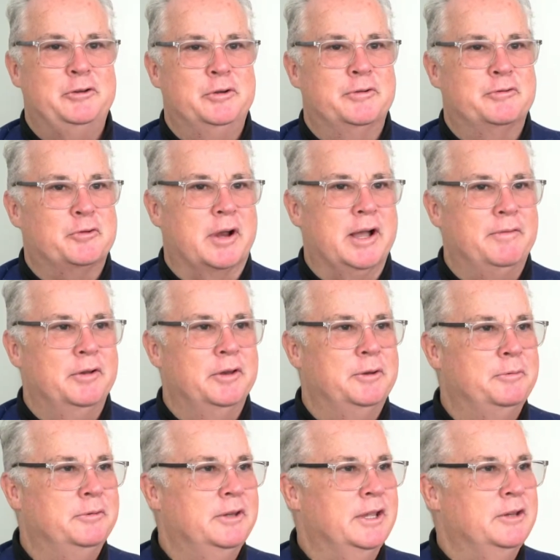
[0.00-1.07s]
to have traveled
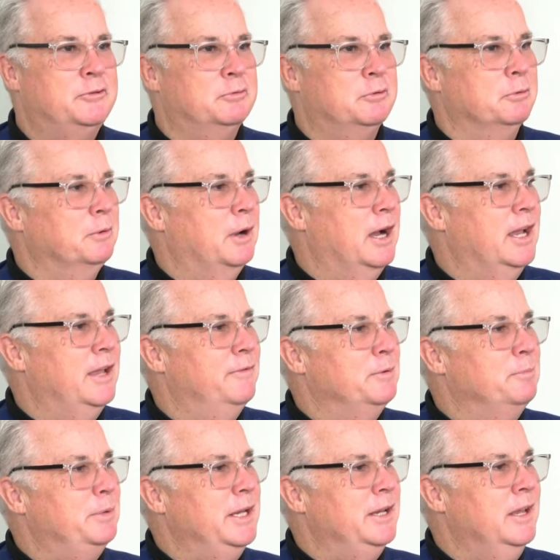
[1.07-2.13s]
and, and, to arrive
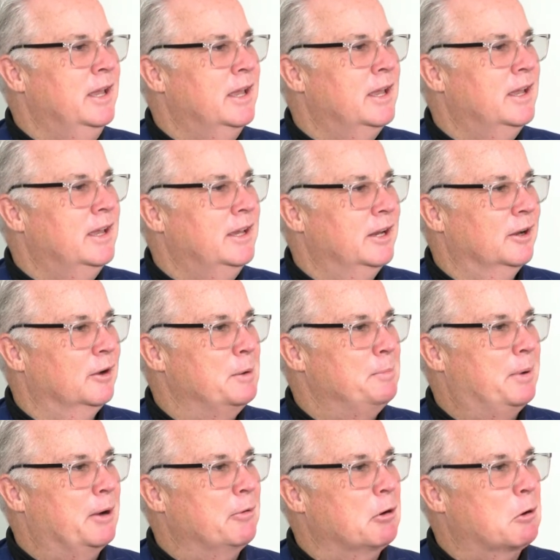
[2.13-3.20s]
and be here
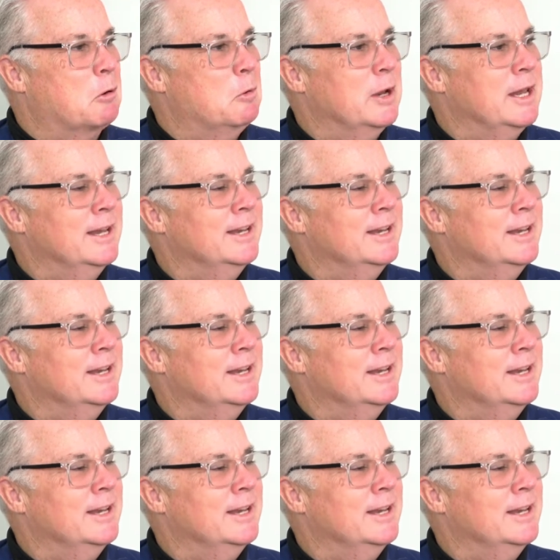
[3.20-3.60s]
at PowerCoin.